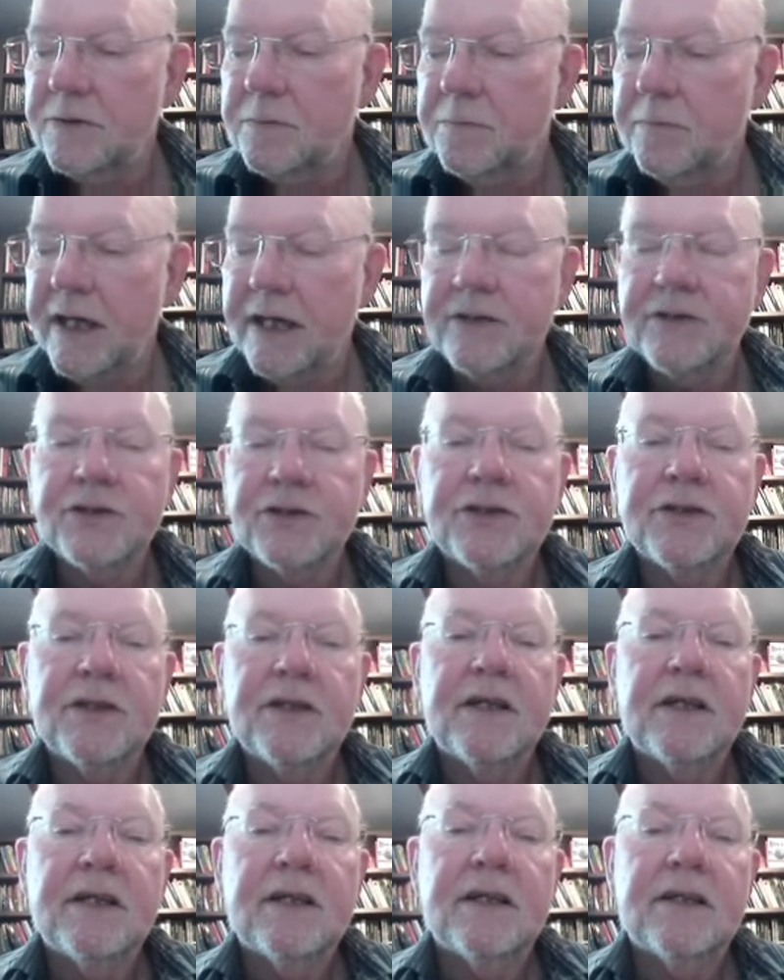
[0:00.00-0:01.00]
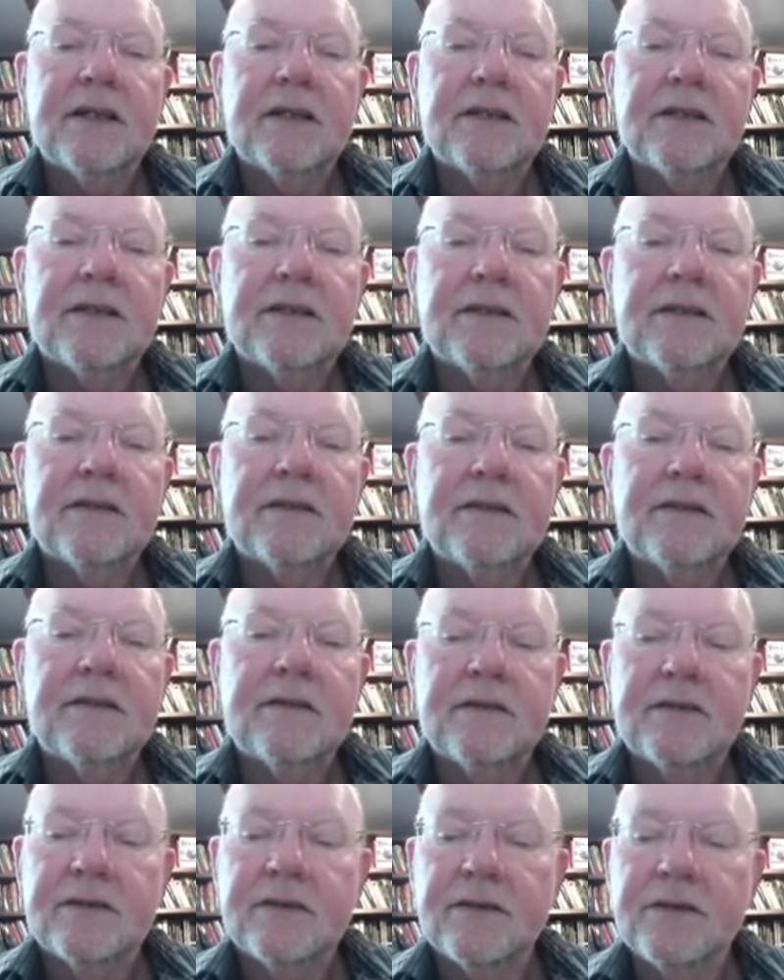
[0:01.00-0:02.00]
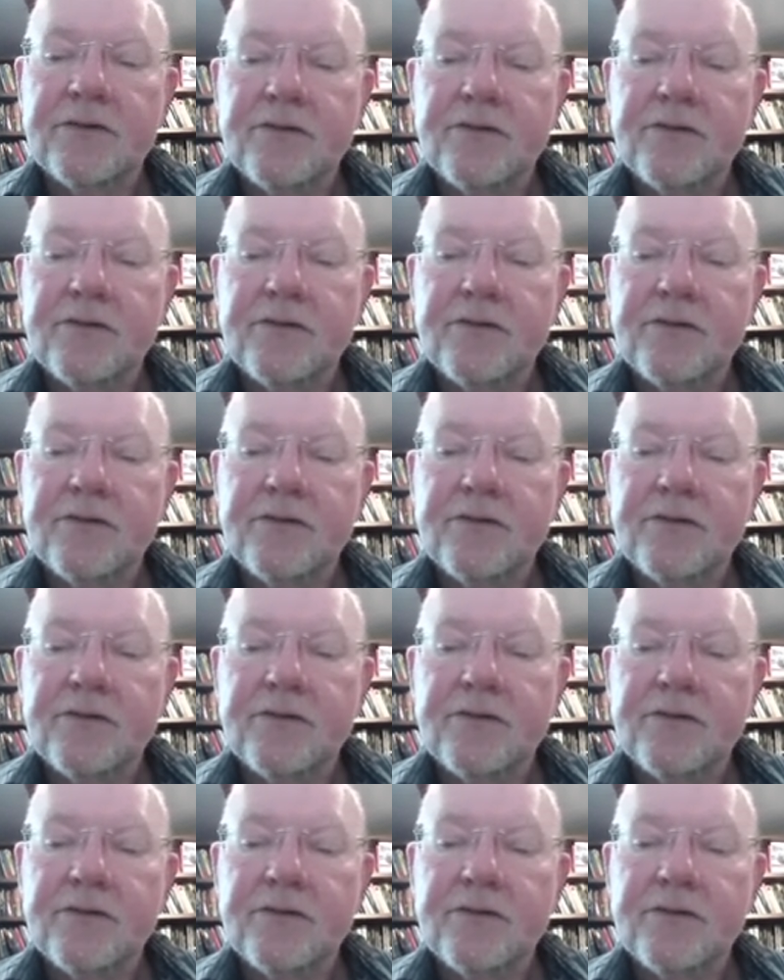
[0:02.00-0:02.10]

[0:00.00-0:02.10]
to pitch to the